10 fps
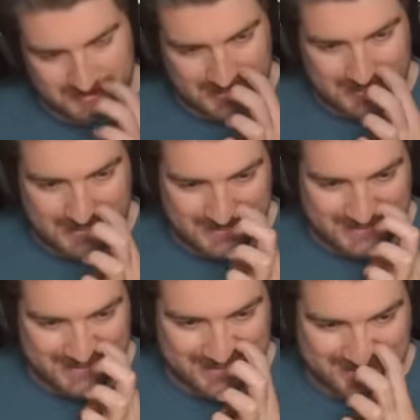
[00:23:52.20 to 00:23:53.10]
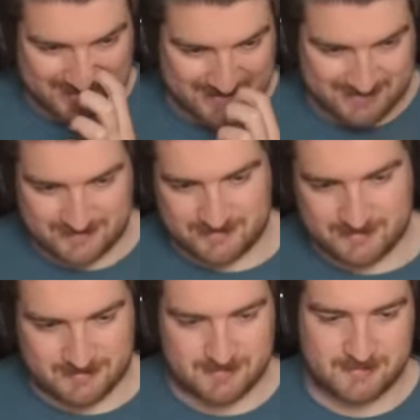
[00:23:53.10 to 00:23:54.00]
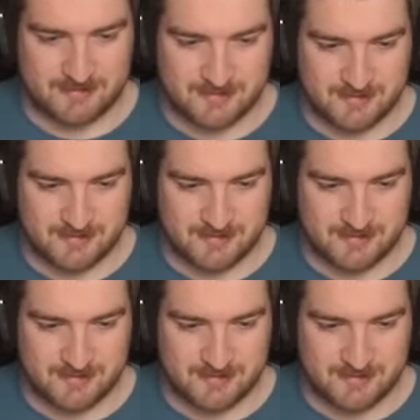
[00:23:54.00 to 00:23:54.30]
[no speech]